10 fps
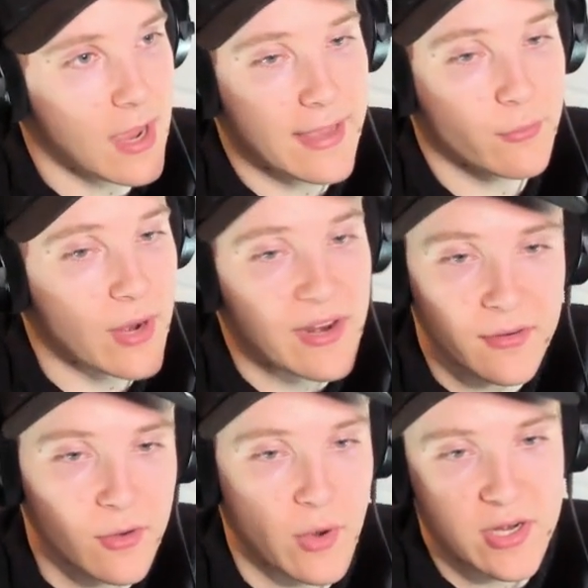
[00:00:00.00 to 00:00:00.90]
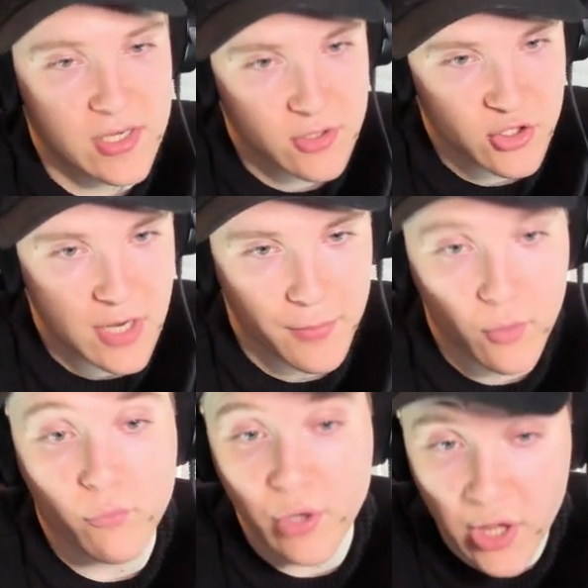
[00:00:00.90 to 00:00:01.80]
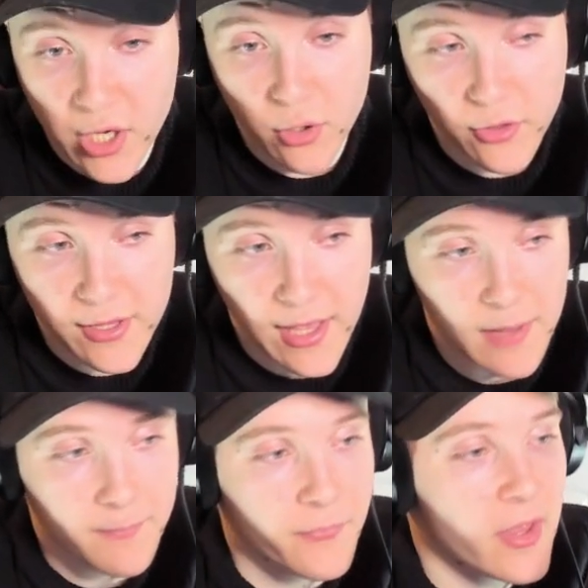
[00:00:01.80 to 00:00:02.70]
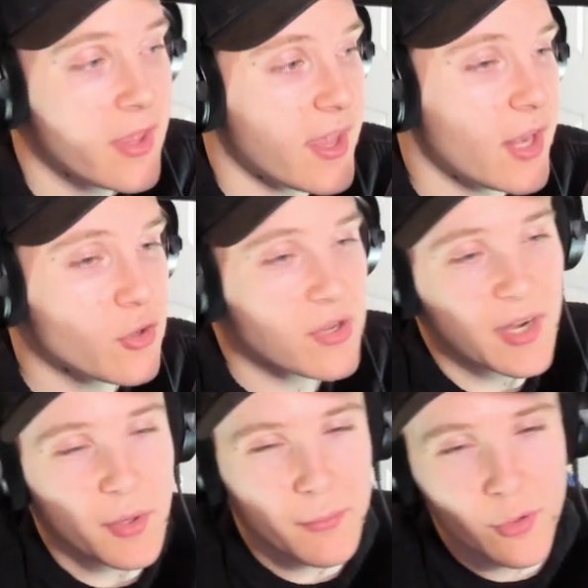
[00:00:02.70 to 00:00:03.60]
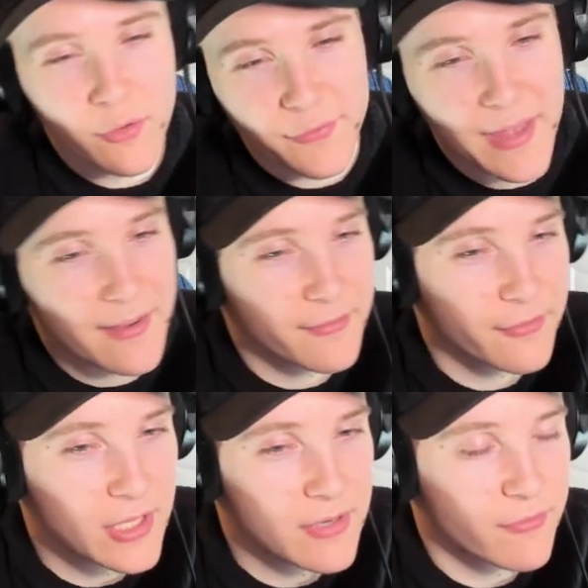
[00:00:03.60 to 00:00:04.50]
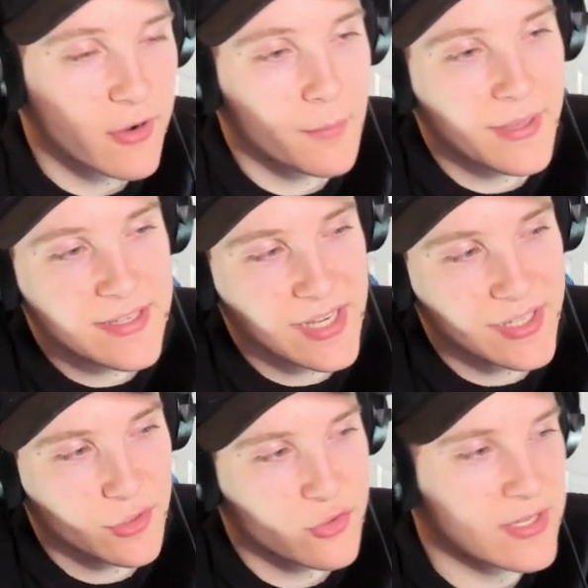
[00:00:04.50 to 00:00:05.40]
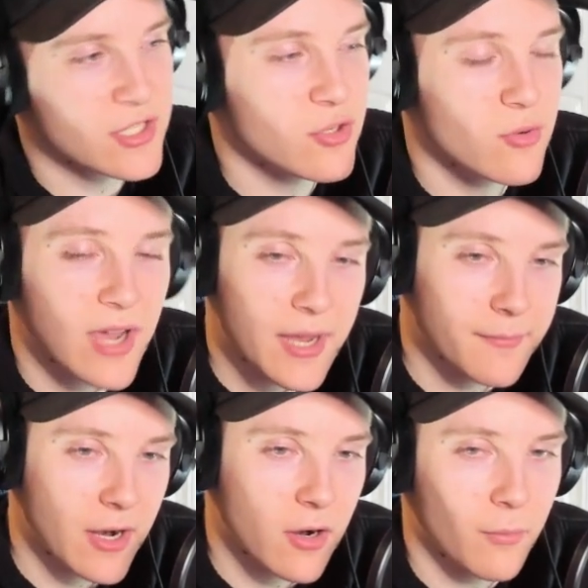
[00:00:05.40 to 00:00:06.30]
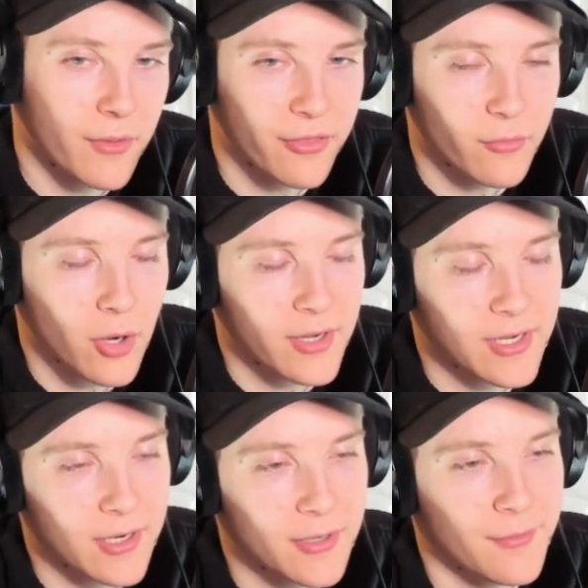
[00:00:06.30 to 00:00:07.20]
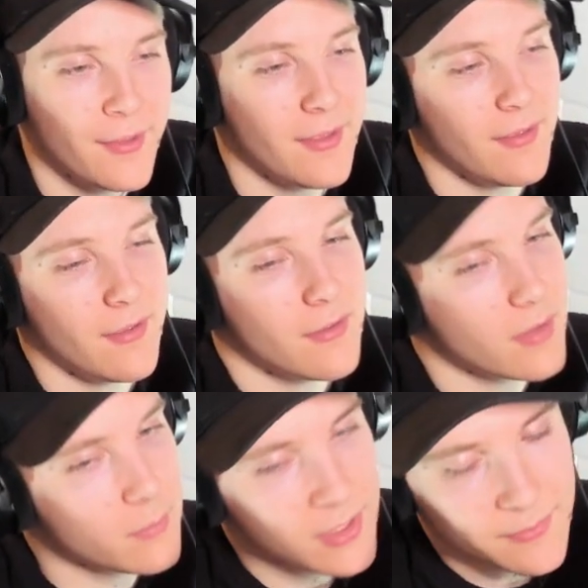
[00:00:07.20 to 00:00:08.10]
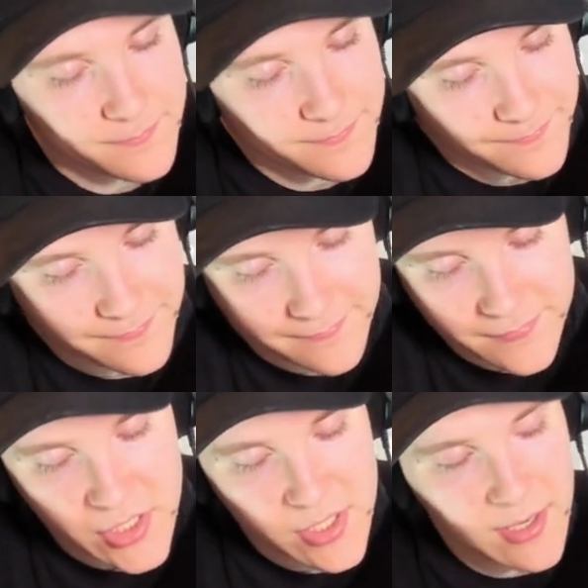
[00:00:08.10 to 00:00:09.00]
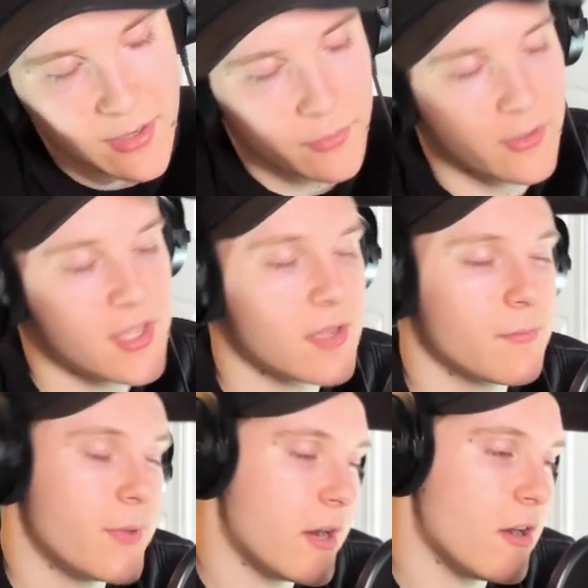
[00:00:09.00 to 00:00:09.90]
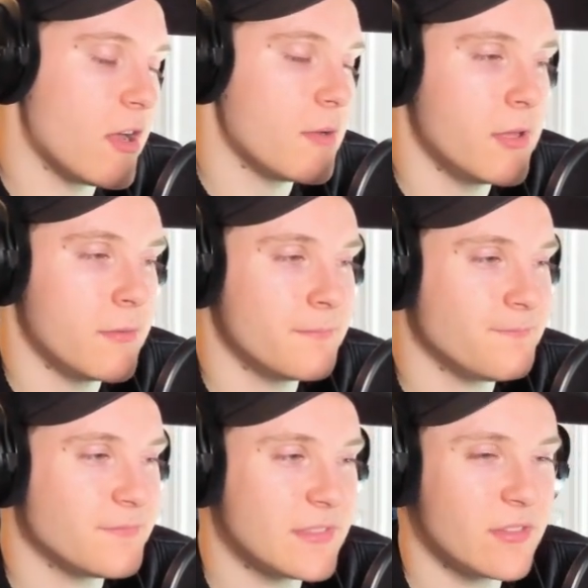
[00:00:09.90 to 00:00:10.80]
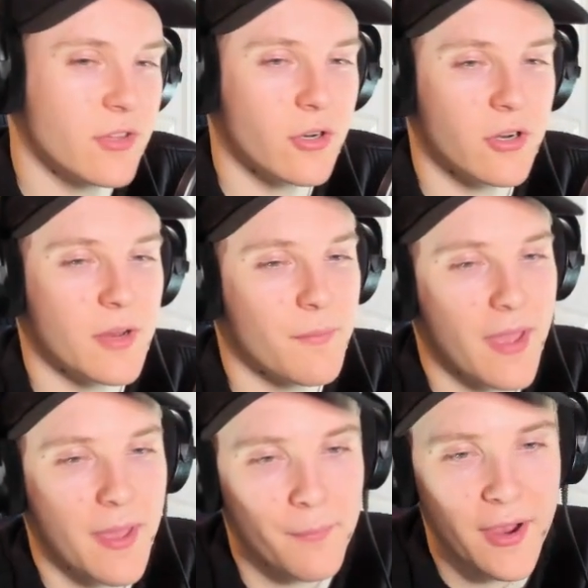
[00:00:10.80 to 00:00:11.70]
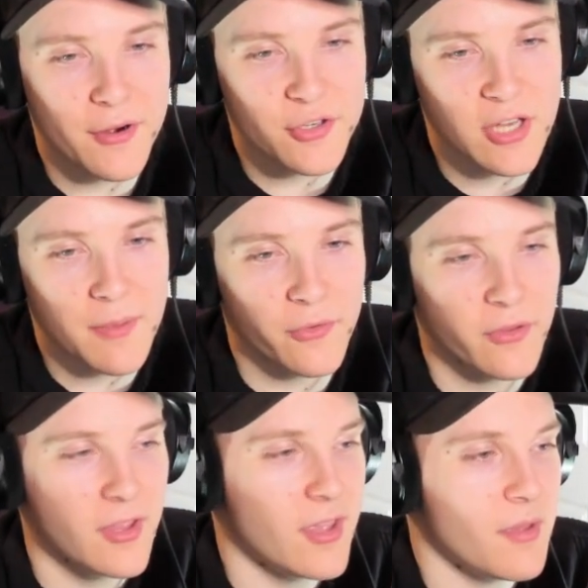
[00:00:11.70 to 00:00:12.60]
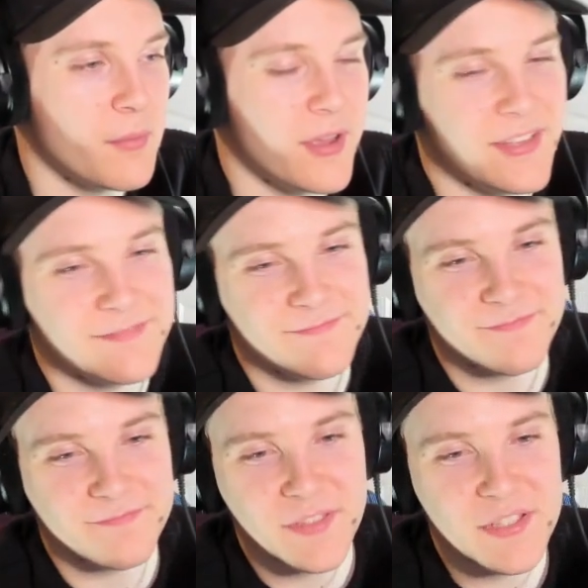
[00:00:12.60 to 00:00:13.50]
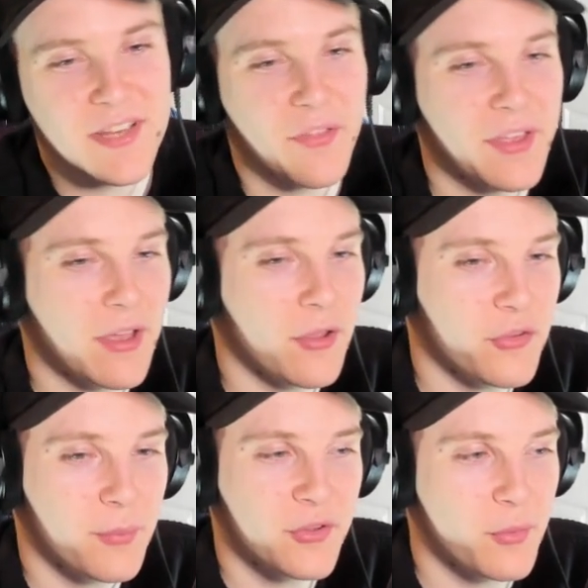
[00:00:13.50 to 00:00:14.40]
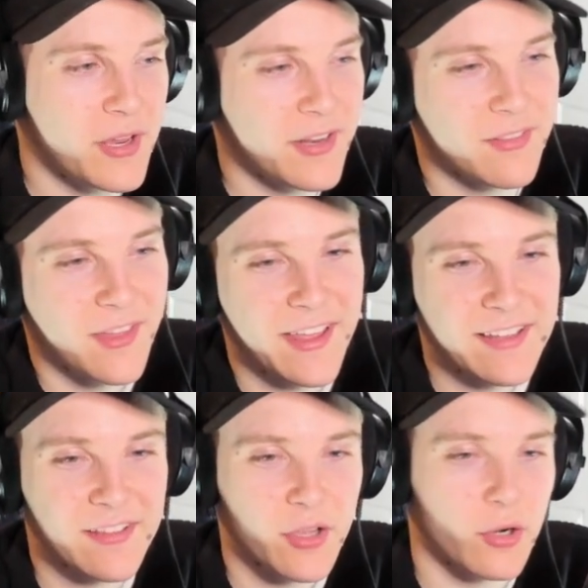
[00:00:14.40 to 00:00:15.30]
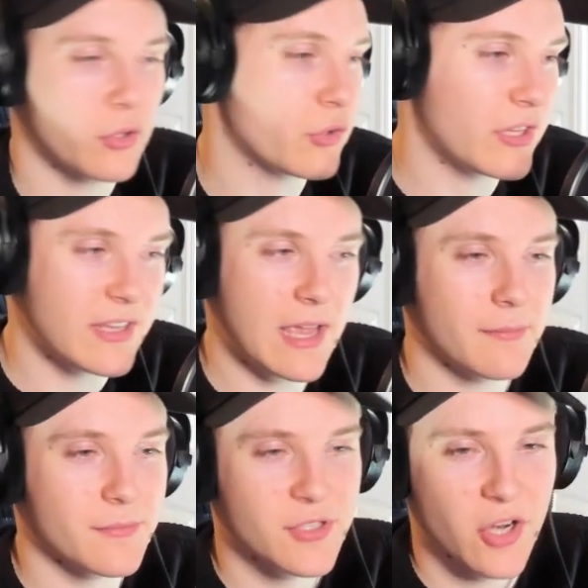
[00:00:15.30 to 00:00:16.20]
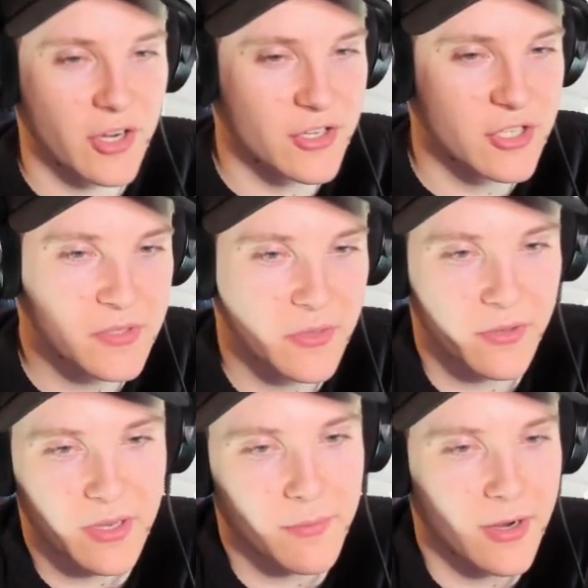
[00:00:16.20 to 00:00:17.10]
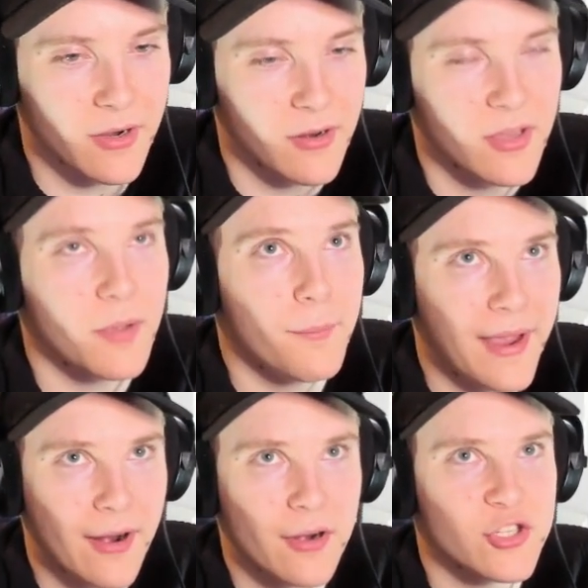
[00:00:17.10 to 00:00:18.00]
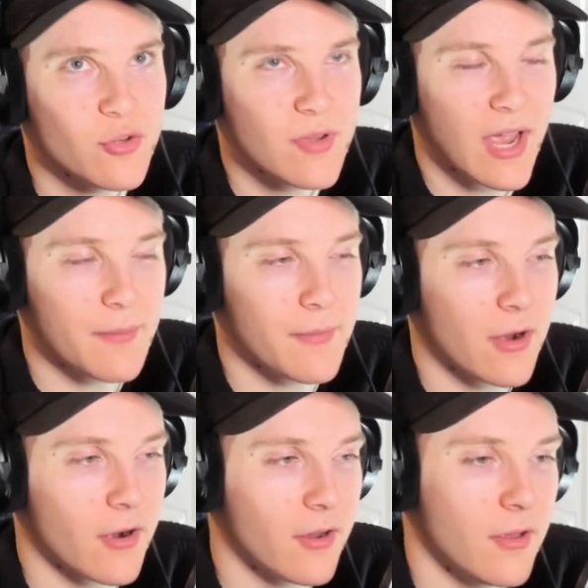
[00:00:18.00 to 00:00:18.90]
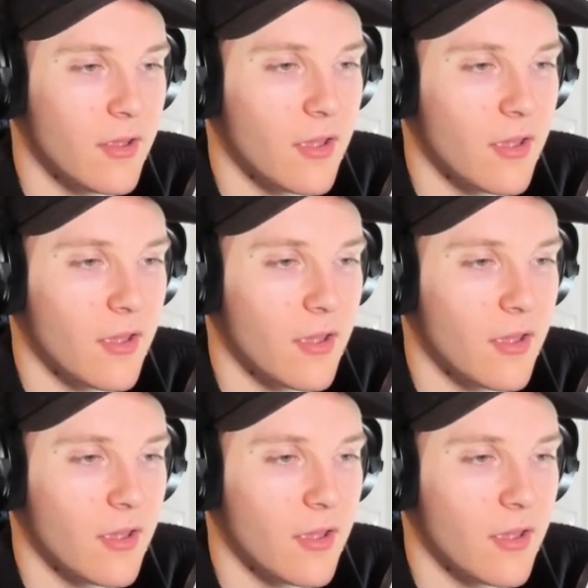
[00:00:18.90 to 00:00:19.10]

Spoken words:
a great ship really early game, and you kind of want to move that fleet from Executrix to Chimera with Thrawn here. I mean, you can't really compare. I mean, they're Empire ships, but there's nothing else between like the early game starting ships that really compare to Chimera.